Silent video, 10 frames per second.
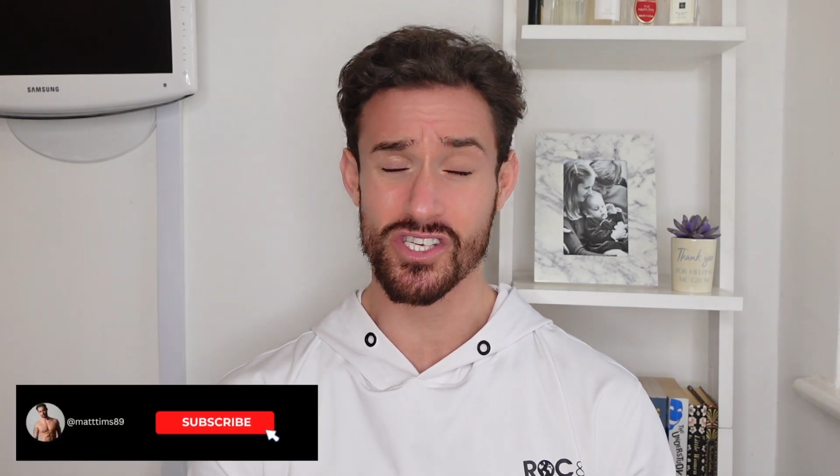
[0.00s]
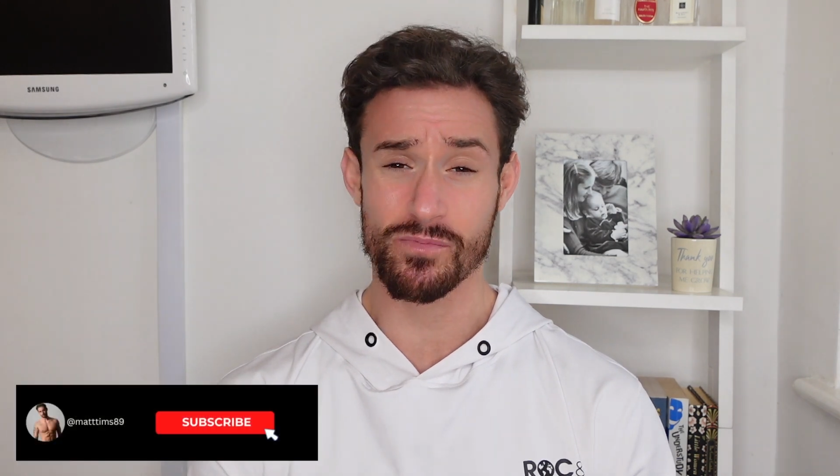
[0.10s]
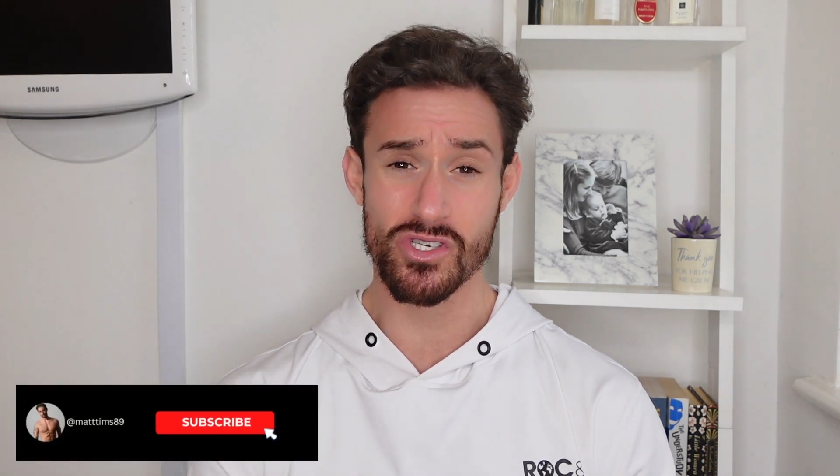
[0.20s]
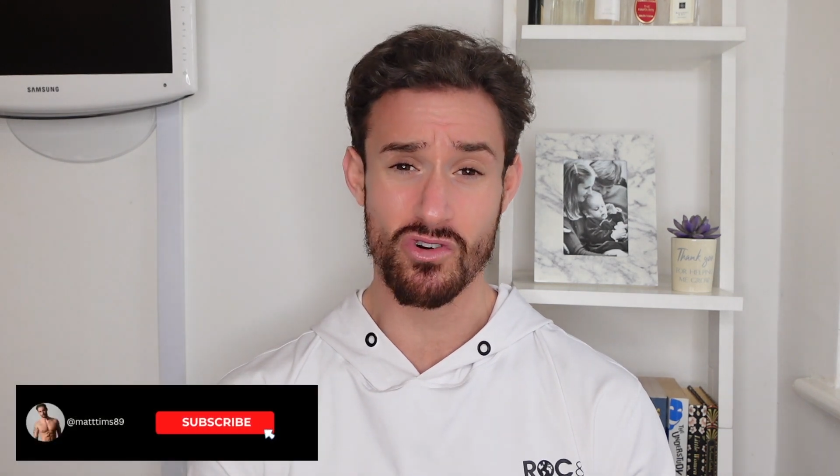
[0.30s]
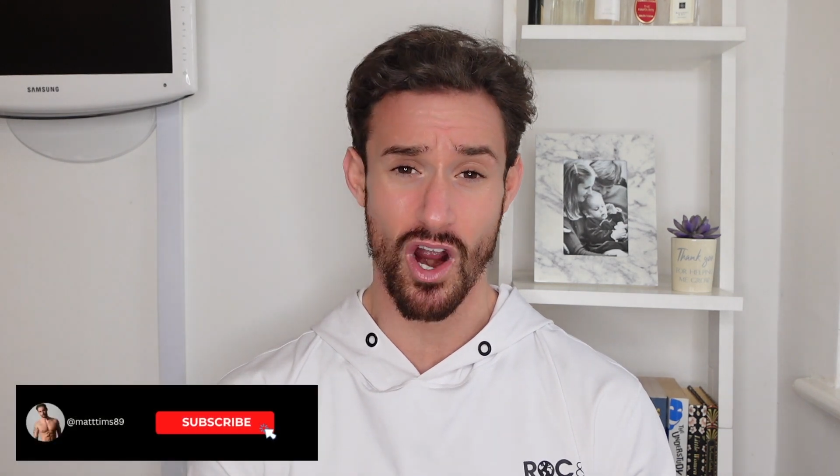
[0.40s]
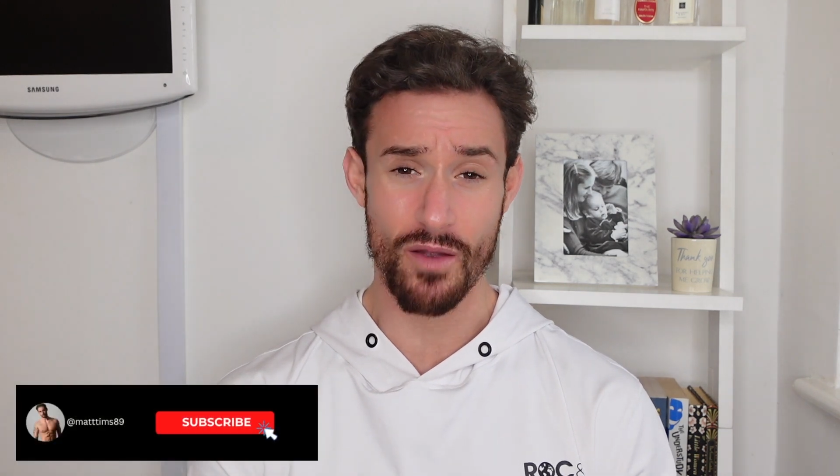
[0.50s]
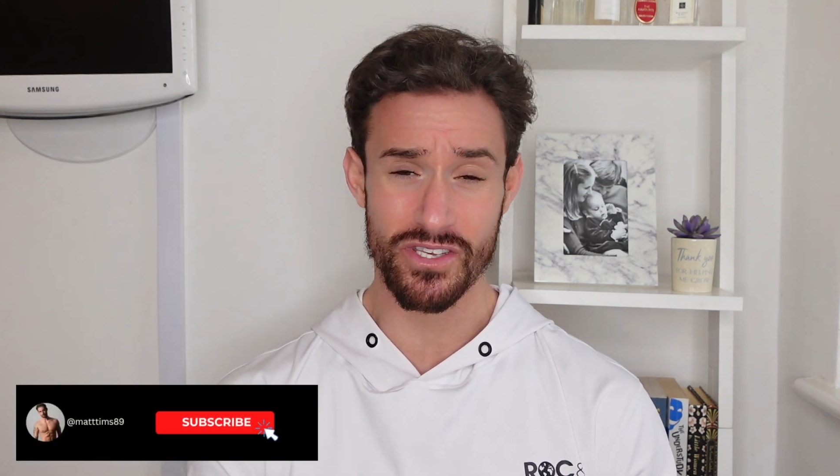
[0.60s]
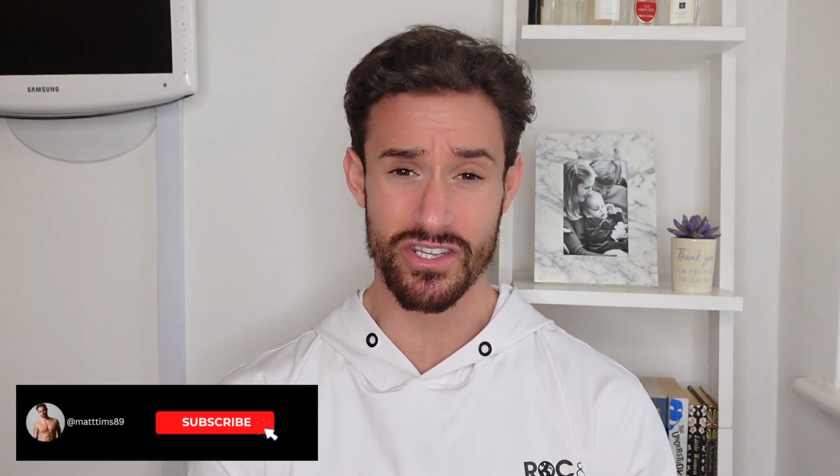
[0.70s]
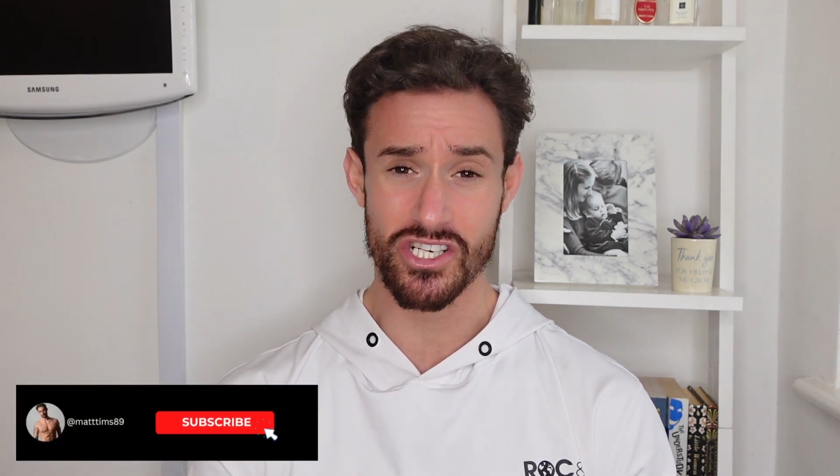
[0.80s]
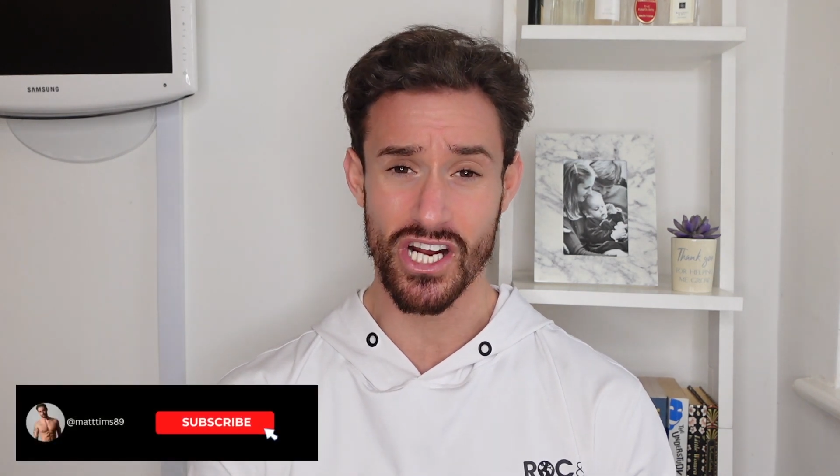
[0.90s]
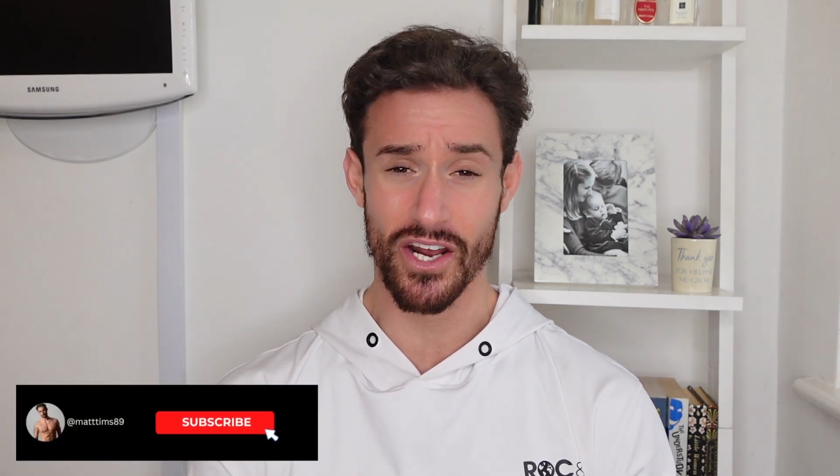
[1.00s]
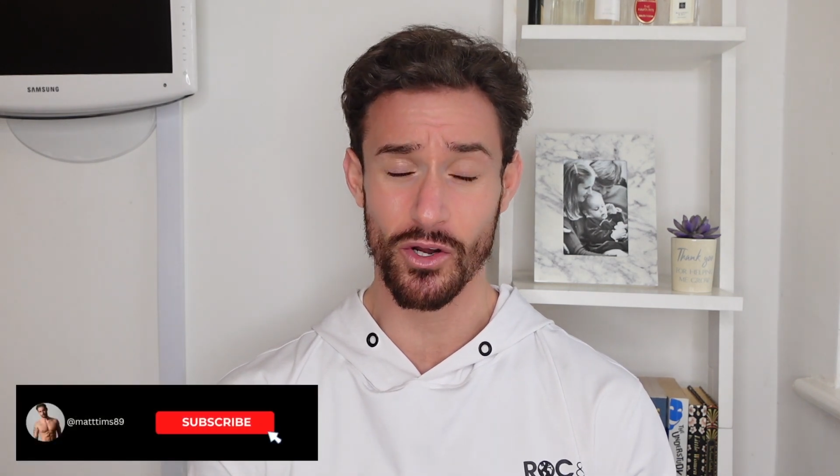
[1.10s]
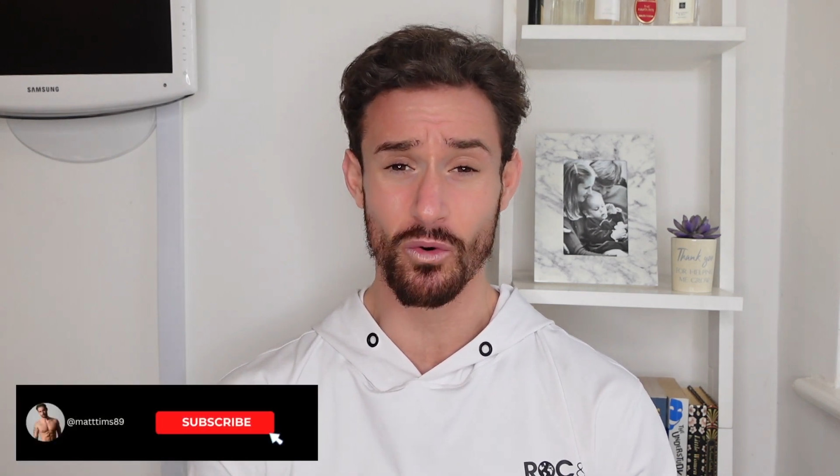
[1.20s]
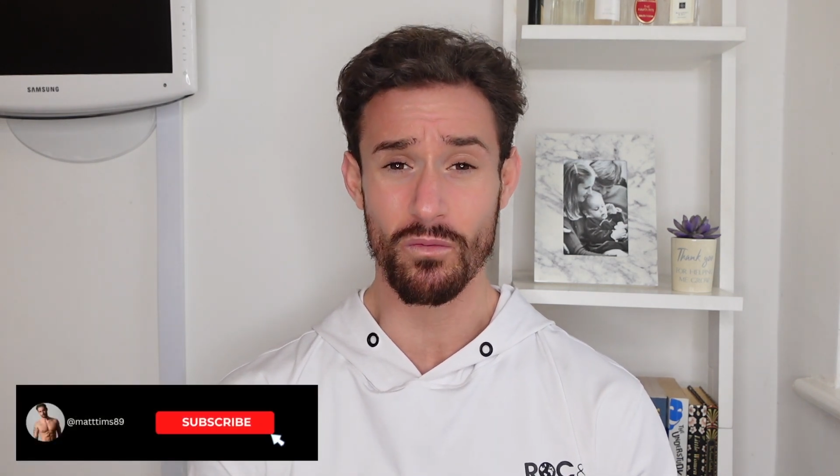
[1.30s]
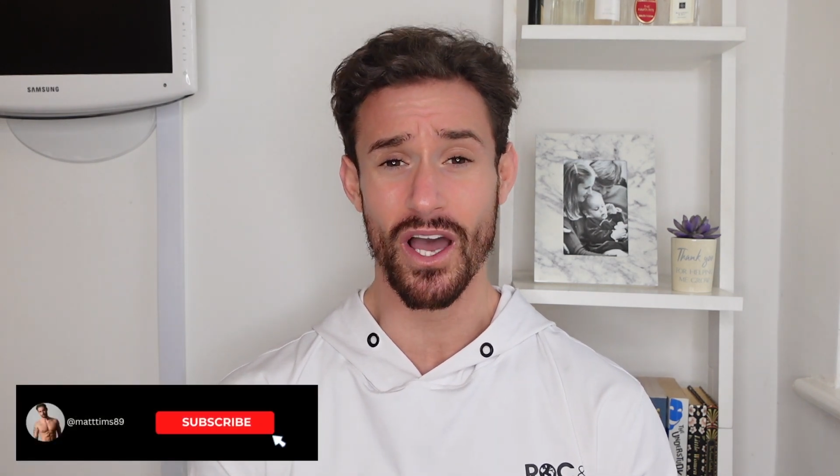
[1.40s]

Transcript: and subscribe to the channel,